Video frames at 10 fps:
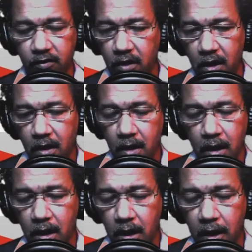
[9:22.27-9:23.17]

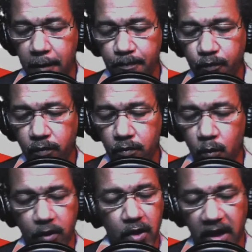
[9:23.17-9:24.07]
whether you like
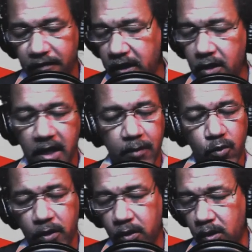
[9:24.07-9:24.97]
video games, whether you
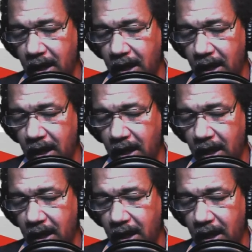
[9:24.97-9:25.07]
like